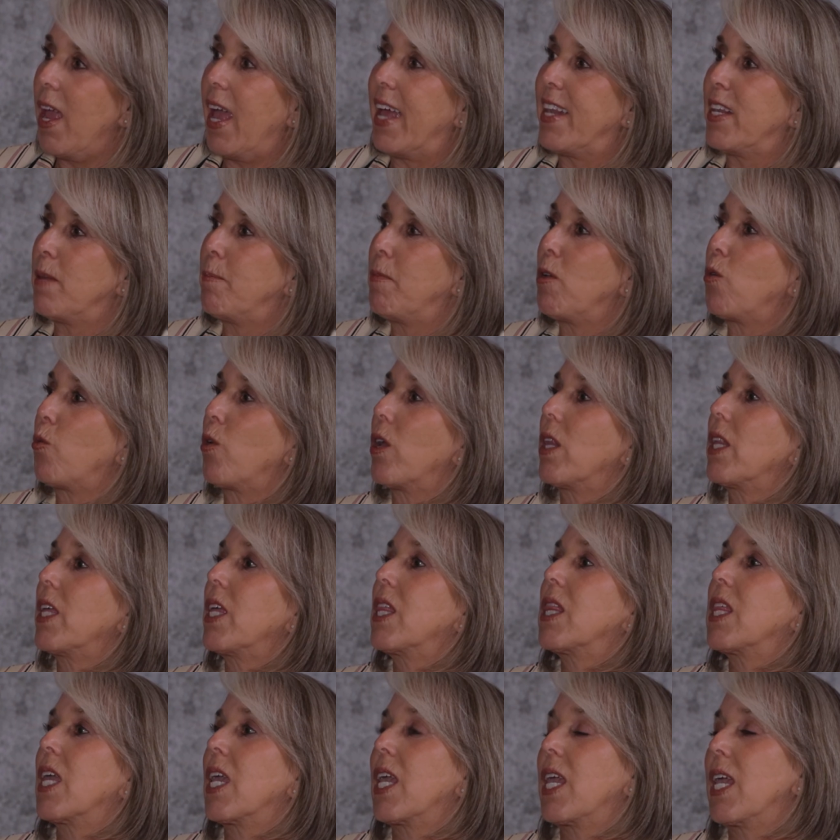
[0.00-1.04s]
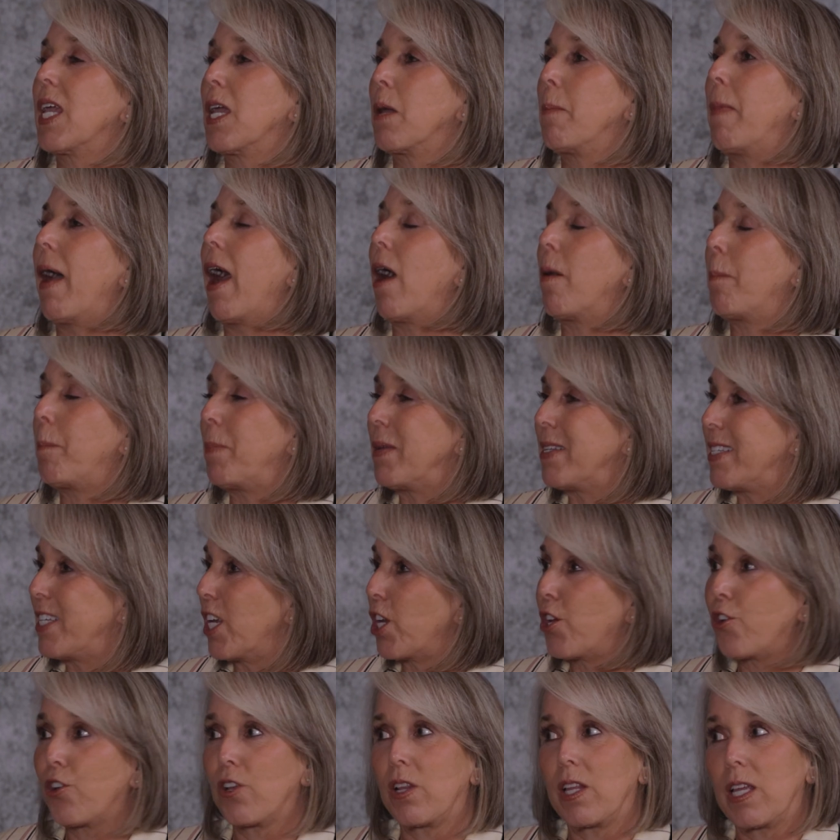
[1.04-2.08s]
and to be really thinking about
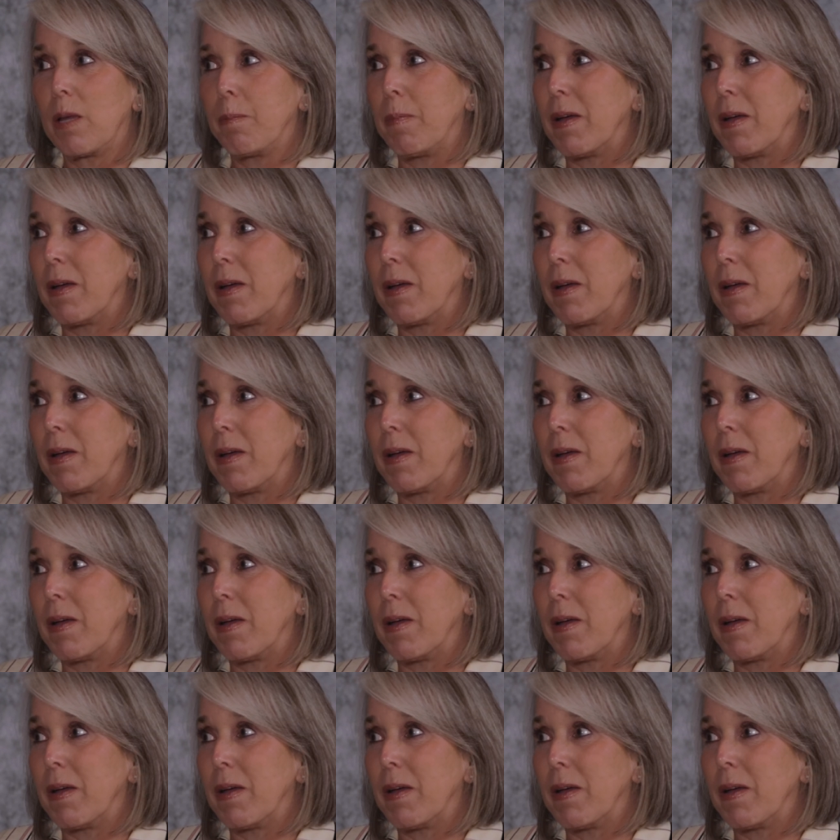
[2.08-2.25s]
particularly,